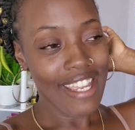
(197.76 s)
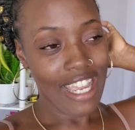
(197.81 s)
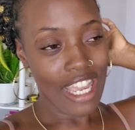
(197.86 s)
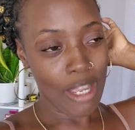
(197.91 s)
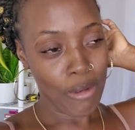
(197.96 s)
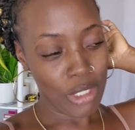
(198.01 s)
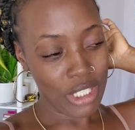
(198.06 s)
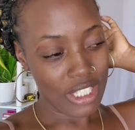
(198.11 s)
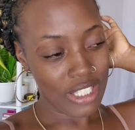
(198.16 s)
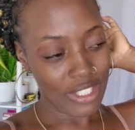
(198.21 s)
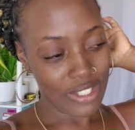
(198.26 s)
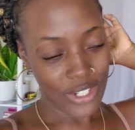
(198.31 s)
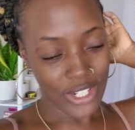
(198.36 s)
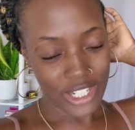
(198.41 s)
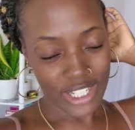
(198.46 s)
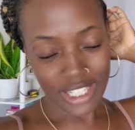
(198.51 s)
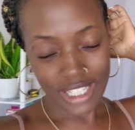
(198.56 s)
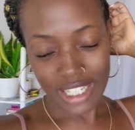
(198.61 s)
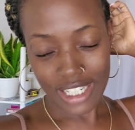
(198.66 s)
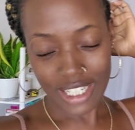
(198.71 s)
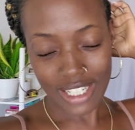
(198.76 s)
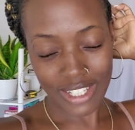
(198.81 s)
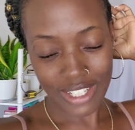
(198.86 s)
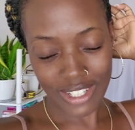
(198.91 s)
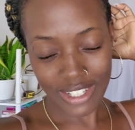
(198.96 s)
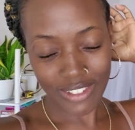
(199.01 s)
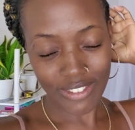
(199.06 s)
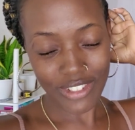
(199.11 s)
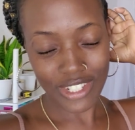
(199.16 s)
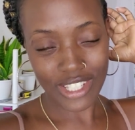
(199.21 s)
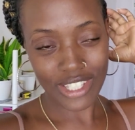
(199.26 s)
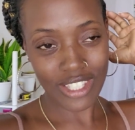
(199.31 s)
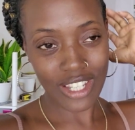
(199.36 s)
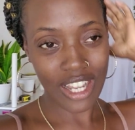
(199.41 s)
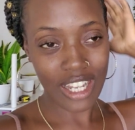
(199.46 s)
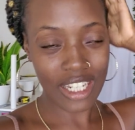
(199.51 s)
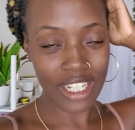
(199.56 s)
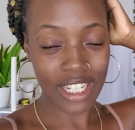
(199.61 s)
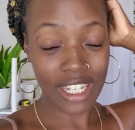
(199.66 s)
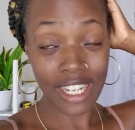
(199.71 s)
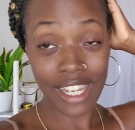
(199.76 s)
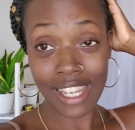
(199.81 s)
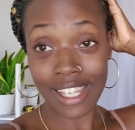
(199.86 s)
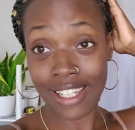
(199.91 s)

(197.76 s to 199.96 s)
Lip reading: I'm gonna start restocking,